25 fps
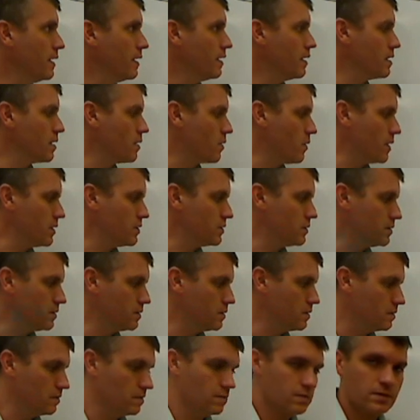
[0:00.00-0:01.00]
Any
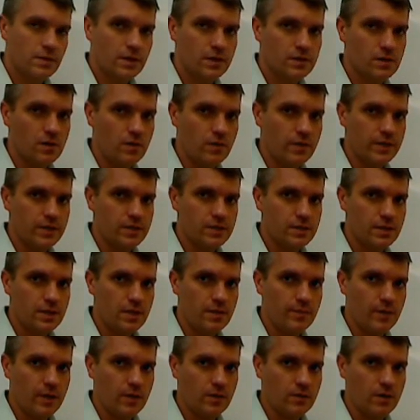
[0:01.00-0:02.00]
questions, as always,
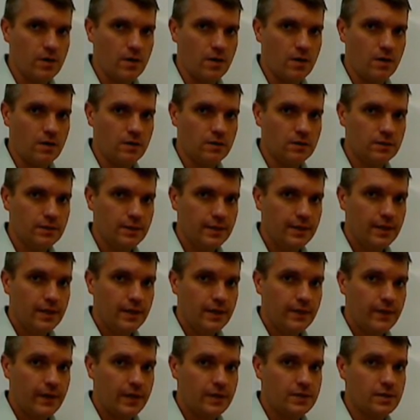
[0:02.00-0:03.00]
email, call.
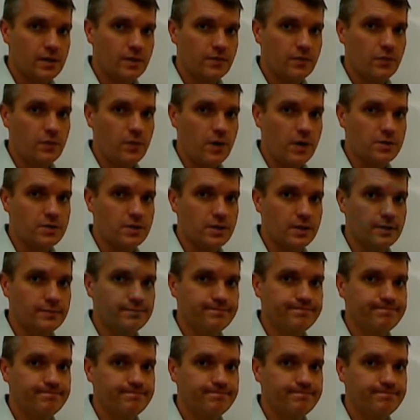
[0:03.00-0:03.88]
Thanks again for watching.